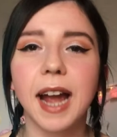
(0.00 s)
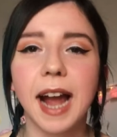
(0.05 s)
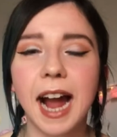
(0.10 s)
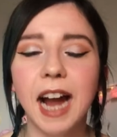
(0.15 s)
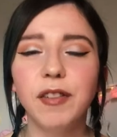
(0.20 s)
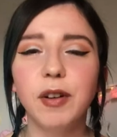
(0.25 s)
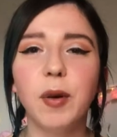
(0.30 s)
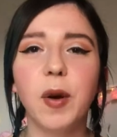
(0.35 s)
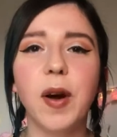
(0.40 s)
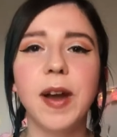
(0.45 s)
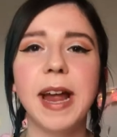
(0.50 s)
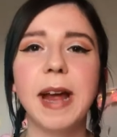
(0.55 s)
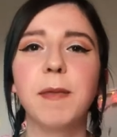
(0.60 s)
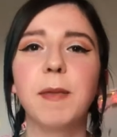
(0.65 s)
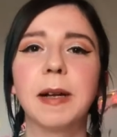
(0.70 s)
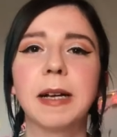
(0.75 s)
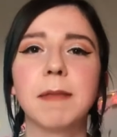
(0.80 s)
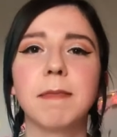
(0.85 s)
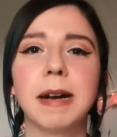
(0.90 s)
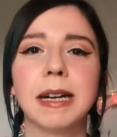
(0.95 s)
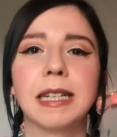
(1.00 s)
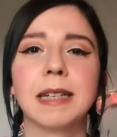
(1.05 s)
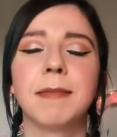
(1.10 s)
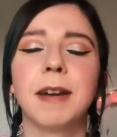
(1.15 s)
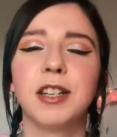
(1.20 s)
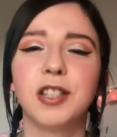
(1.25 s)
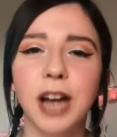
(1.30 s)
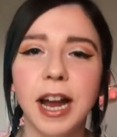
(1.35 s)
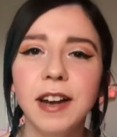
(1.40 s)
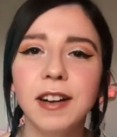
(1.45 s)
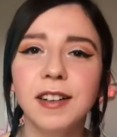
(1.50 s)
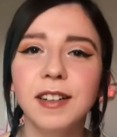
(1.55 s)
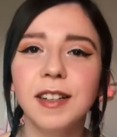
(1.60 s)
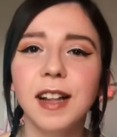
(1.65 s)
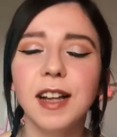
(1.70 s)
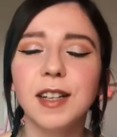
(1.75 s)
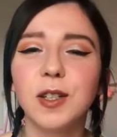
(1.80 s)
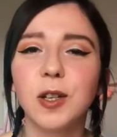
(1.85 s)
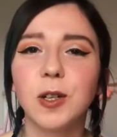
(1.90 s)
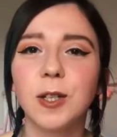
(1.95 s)
Hi everyone and welcome back to my
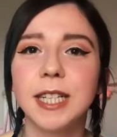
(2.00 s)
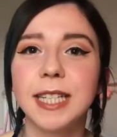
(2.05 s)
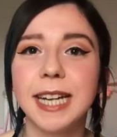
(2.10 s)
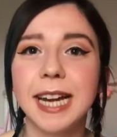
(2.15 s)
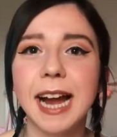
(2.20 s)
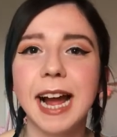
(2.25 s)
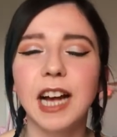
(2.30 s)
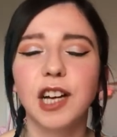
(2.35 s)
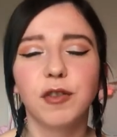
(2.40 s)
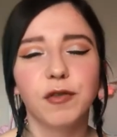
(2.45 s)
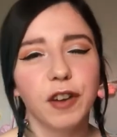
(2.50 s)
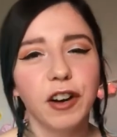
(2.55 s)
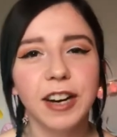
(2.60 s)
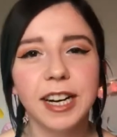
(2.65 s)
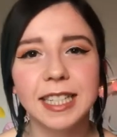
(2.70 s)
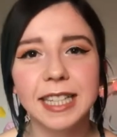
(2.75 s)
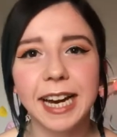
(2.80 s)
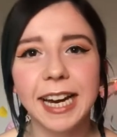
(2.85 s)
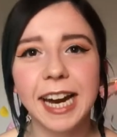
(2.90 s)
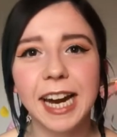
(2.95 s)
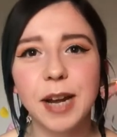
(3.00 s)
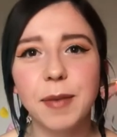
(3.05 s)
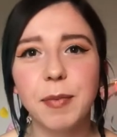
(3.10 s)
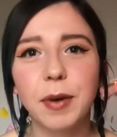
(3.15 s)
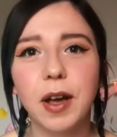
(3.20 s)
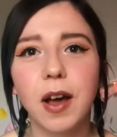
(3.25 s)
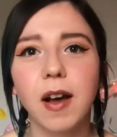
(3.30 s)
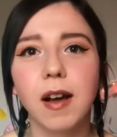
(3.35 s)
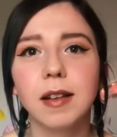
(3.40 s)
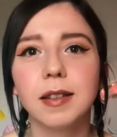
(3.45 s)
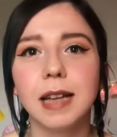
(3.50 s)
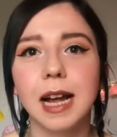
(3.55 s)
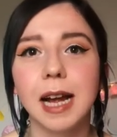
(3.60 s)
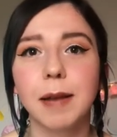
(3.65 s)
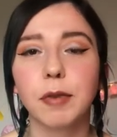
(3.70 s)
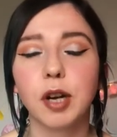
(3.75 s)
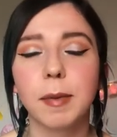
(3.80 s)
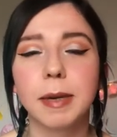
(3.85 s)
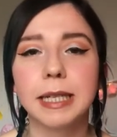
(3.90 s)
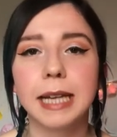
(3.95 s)
channel. So today I am very excited because
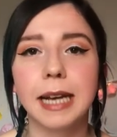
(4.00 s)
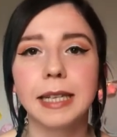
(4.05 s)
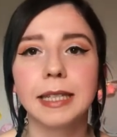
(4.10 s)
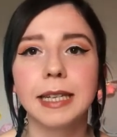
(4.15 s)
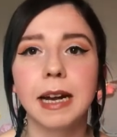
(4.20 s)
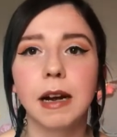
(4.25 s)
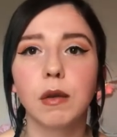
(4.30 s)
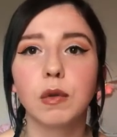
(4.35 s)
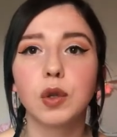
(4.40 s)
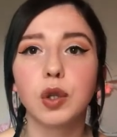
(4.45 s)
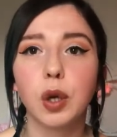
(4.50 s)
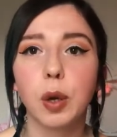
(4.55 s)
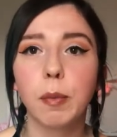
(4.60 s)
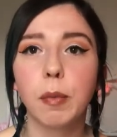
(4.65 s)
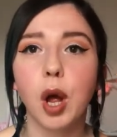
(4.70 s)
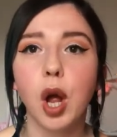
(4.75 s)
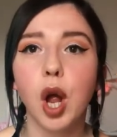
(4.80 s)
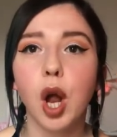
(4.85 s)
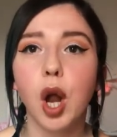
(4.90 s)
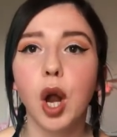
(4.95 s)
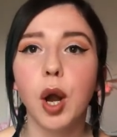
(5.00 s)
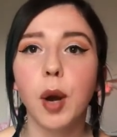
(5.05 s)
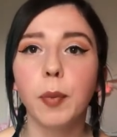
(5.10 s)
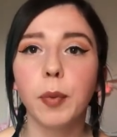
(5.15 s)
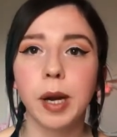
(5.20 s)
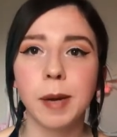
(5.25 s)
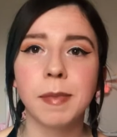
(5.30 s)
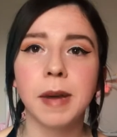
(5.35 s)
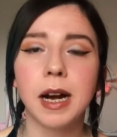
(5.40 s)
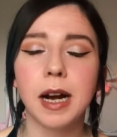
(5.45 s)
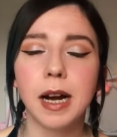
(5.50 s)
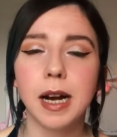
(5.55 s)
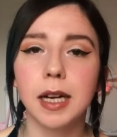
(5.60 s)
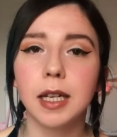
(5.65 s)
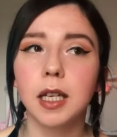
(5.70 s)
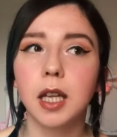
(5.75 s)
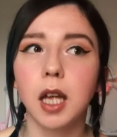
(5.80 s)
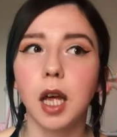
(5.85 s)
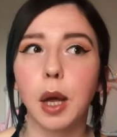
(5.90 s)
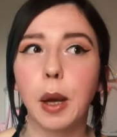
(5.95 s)
I'm going to be testing out some
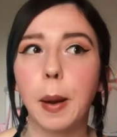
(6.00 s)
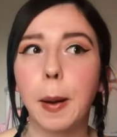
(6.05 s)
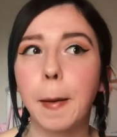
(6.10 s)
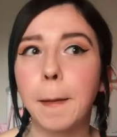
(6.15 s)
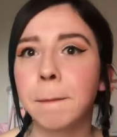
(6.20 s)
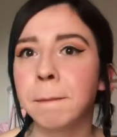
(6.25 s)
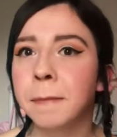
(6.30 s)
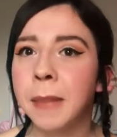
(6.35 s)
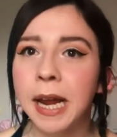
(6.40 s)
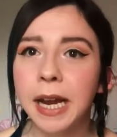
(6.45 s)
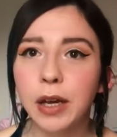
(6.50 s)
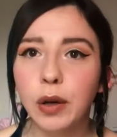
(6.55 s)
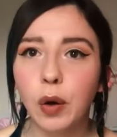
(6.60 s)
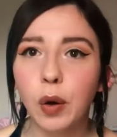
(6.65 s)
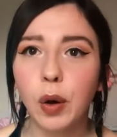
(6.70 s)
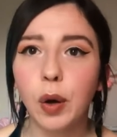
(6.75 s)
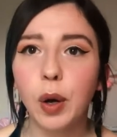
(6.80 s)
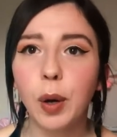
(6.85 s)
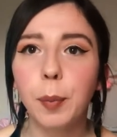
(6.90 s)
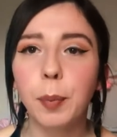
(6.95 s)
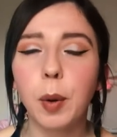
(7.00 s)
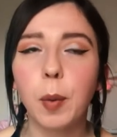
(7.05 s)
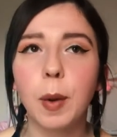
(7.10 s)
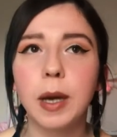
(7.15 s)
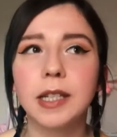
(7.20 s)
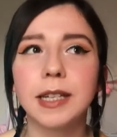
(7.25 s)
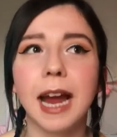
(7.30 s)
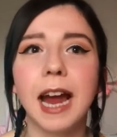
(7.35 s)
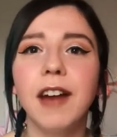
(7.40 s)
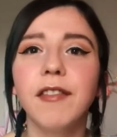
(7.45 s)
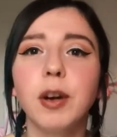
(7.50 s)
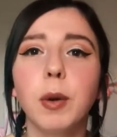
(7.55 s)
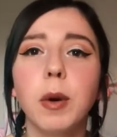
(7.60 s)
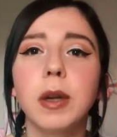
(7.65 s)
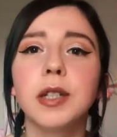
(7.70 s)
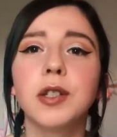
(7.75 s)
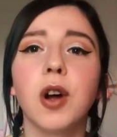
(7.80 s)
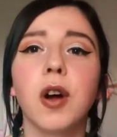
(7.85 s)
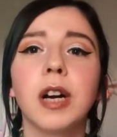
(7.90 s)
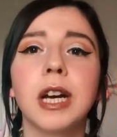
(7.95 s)
Primark makeup, which everyone
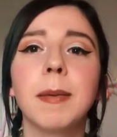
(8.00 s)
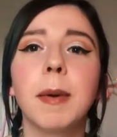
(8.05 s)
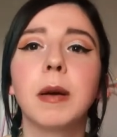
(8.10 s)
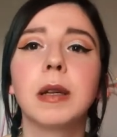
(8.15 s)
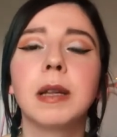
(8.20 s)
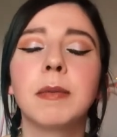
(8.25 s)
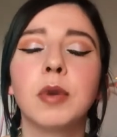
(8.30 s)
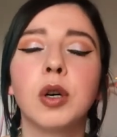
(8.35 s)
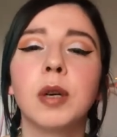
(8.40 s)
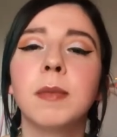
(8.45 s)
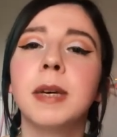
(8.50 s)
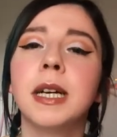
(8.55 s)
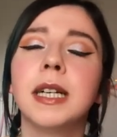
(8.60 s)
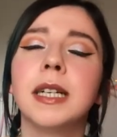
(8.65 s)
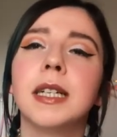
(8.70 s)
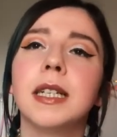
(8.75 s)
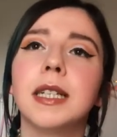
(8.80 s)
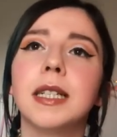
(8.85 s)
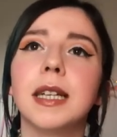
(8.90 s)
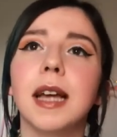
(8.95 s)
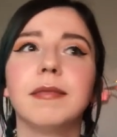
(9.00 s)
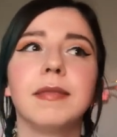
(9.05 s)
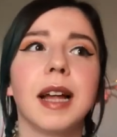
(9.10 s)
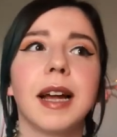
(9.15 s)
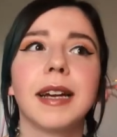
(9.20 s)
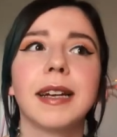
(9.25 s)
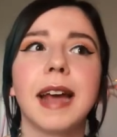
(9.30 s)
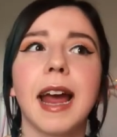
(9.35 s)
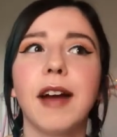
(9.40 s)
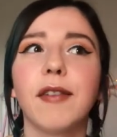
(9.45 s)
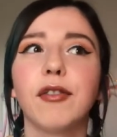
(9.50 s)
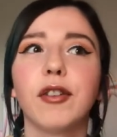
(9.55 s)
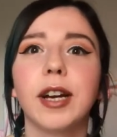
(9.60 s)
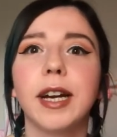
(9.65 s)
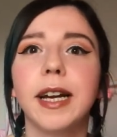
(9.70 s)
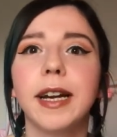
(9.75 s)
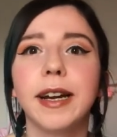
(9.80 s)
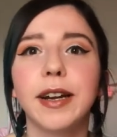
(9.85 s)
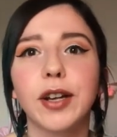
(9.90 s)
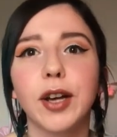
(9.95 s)
is talking about at the moment. Like
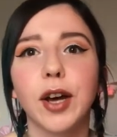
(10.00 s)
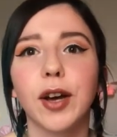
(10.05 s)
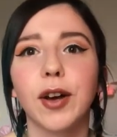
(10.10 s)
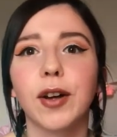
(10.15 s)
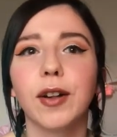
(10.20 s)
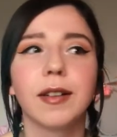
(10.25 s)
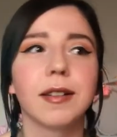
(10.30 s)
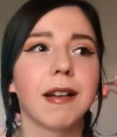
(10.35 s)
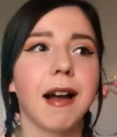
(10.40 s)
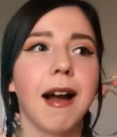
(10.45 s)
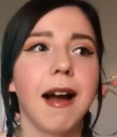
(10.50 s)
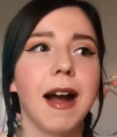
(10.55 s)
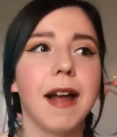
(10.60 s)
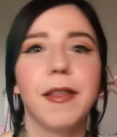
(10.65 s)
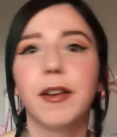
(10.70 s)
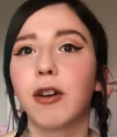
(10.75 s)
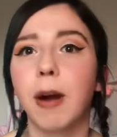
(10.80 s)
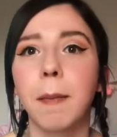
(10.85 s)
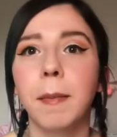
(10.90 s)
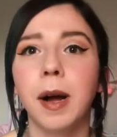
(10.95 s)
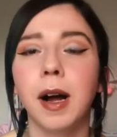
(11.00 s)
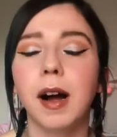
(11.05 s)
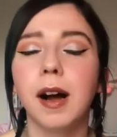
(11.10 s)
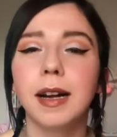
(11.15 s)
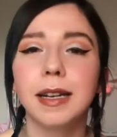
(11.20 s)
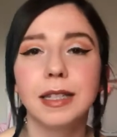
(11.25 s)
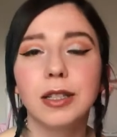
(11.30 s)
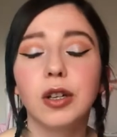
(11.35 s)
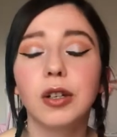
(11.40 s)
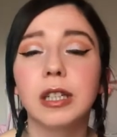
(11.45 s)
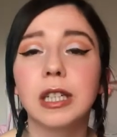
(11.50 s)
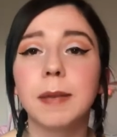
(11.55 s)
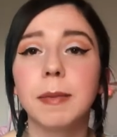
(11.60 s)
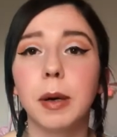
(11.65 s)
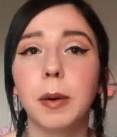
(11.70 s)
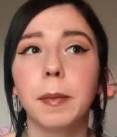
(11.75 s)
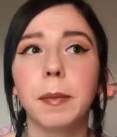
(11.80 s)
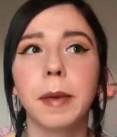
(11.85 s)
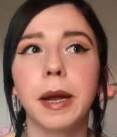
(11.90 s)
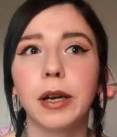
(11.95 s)
every girl, guy, the grandma is talking
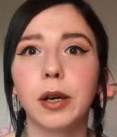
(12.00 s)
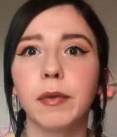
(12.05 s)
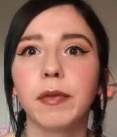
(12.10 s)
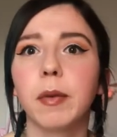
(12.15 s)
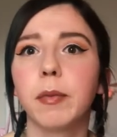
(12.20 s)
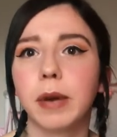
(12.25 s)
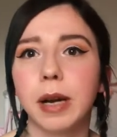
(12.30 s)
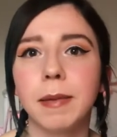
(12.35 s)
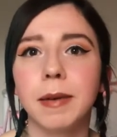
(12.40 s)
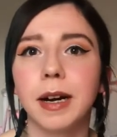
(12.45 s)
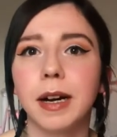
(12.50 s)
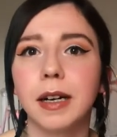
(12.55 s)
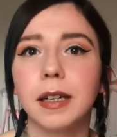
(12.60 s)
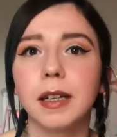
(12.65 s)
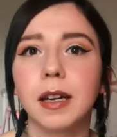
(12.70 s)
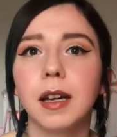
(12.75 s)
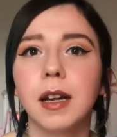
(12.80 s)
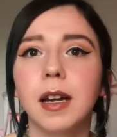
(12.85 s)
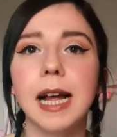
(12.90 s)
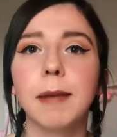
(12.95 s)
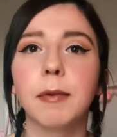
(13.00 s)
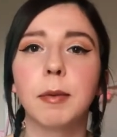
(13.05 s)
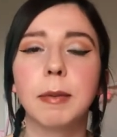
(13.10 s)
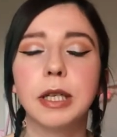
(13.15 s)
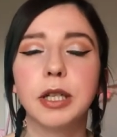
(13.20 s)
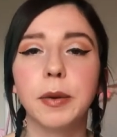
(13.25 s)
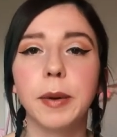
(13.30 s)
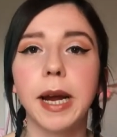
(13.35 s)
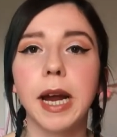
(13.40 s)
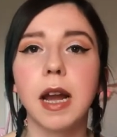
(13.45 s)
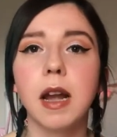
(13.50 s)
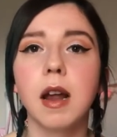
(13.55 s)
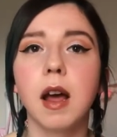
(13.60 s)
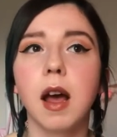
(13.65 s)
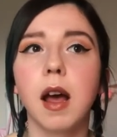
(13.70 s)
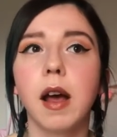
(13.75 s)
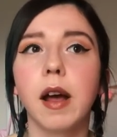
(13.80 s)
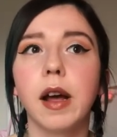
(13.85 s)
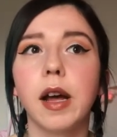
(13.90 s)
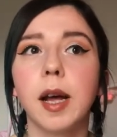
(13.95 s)
about makeup from Primark. I'm going to be doing
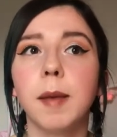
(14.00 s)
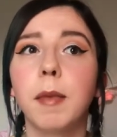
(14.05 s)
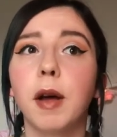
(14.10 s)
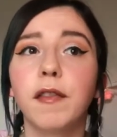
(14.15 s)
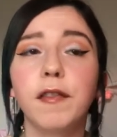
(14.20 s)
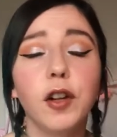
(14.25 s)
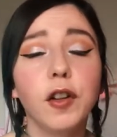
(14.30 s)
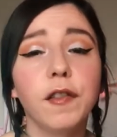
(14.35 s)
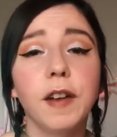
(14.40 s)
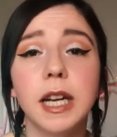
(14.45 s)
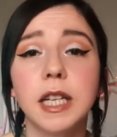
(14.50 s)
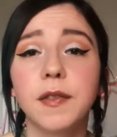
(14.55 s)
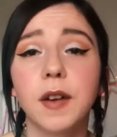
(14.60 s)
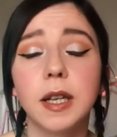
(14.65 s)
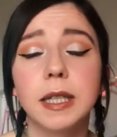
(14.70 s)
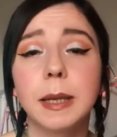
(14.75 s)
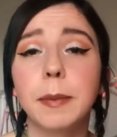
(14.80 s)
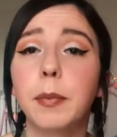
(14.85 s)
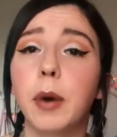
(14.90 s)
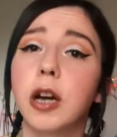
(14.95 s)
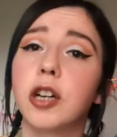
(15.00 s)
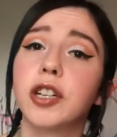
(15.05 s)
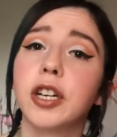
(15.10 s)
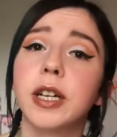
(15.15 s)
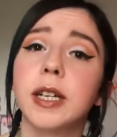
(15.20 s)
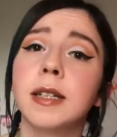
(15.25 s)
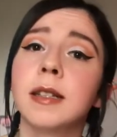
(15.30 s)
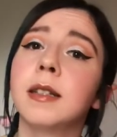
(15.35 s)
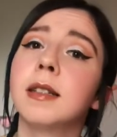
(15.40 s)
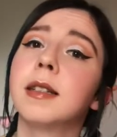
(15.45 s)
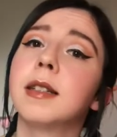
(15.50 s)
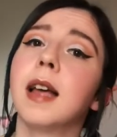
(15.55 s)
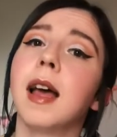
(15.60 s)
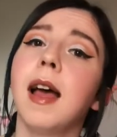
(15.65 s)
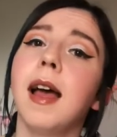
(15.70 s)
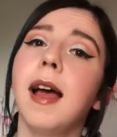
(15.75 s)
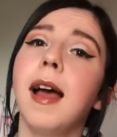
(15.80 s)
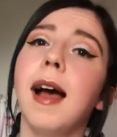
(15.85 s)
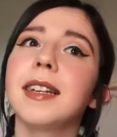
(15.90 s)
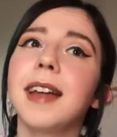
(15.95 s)
a full face first impressions.
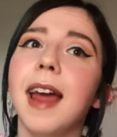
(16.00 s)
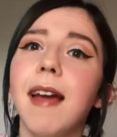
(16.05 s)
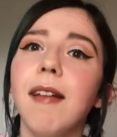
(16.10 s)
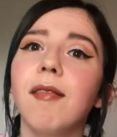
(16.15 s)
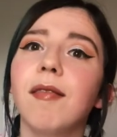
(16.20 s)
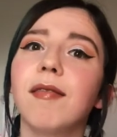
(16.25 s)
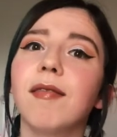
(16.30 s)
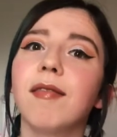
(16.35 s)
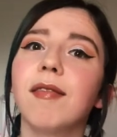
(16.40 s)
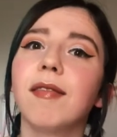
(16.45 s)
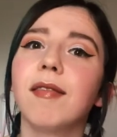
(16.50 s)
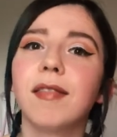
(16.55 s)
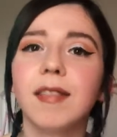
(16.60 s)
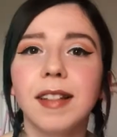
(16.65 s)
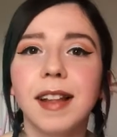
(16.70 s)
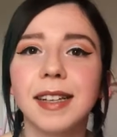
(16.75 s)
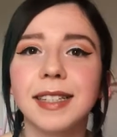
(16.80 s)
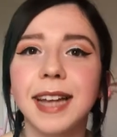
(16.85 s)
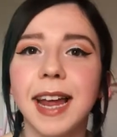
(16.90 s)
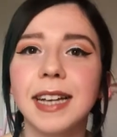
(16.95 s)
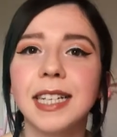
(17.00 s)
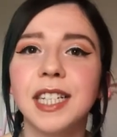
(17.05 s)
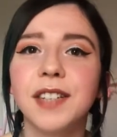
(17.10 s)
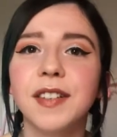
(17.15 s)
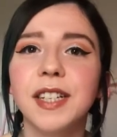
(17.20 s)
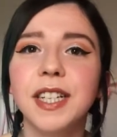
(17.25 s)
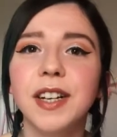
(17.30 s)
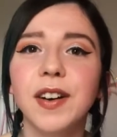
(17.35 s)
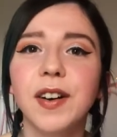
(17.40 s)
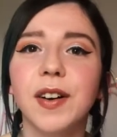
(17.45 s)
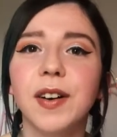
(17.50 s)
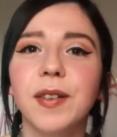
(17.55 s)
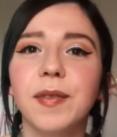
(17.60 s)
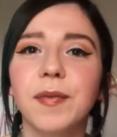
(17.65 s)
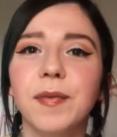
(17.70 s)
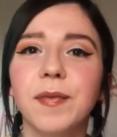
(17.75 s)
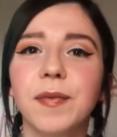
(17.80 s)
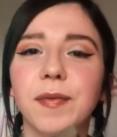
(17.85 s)
Yeah, let's get into the video.